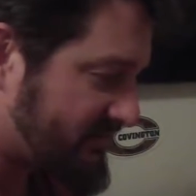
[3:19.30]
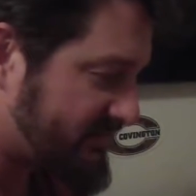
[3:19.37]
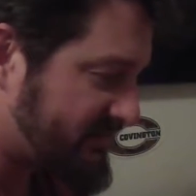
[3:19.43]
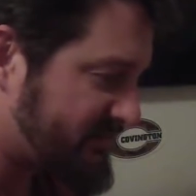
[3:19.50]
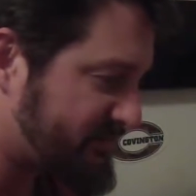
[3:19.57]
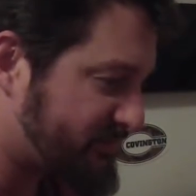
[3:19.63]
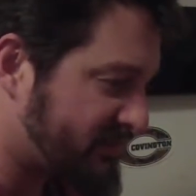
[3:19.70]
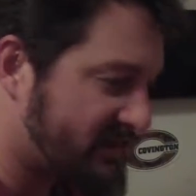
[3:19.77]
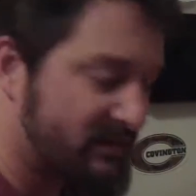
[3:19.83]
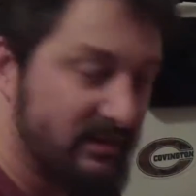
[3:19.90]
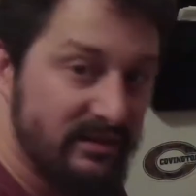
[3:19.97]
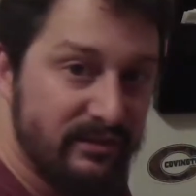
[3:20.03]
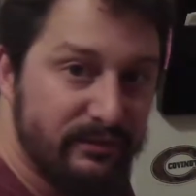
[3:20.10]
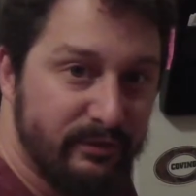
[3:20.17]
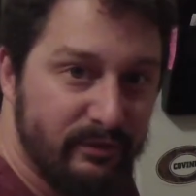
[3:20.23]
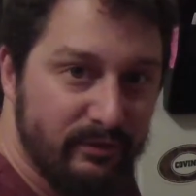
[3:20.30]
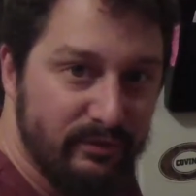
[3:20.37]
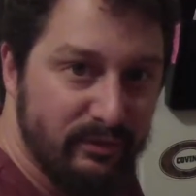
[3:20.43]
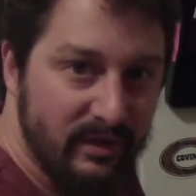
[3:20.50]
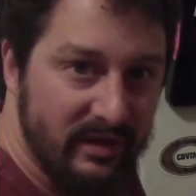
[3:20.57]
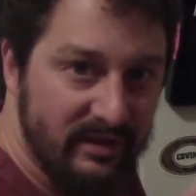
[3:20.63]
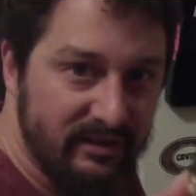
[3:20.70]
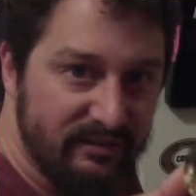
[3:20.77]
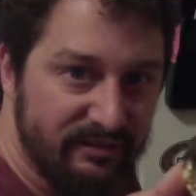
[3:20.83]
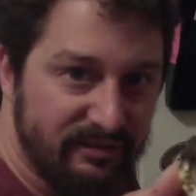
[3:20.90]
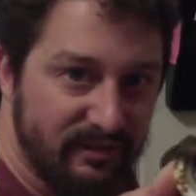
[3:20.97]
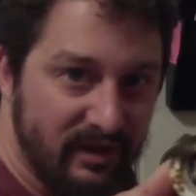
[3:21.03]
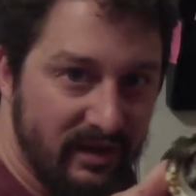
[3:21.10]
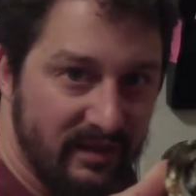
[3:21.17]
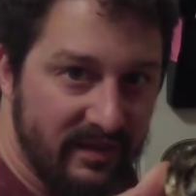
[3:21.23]
This battery, this one was right at the
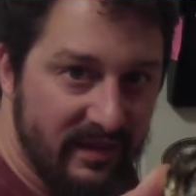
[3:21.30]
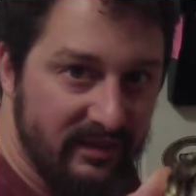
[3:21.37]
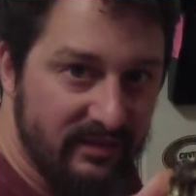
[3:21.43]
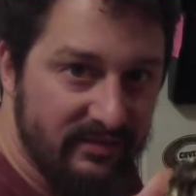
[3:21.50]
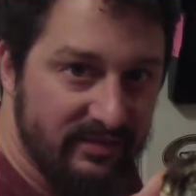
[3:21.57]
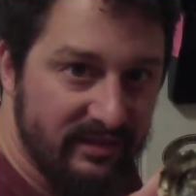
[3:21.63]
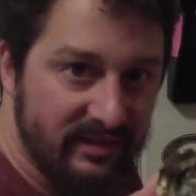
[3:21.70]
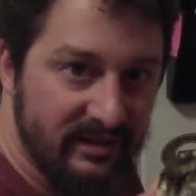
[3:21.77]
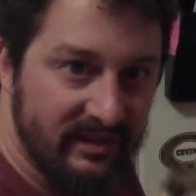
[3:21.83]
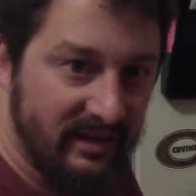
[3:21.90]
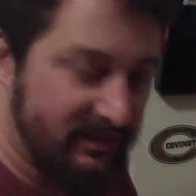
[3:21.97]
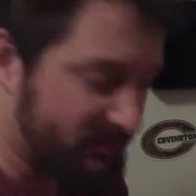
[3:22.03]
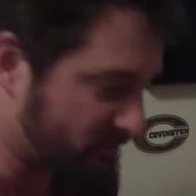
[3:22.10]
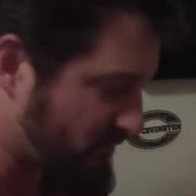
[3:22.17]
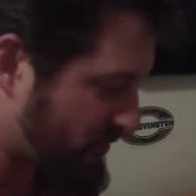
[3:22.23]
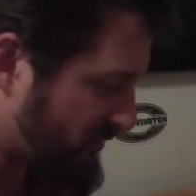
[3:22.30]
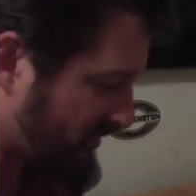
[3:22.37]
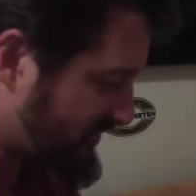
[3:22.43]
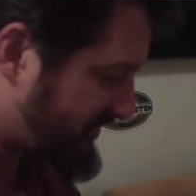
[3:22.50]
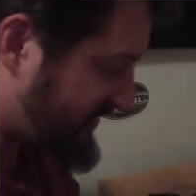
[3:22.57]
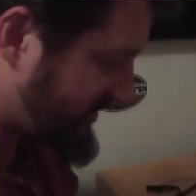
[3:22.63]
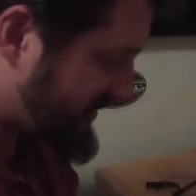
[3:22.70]
front. That looks like it got the worst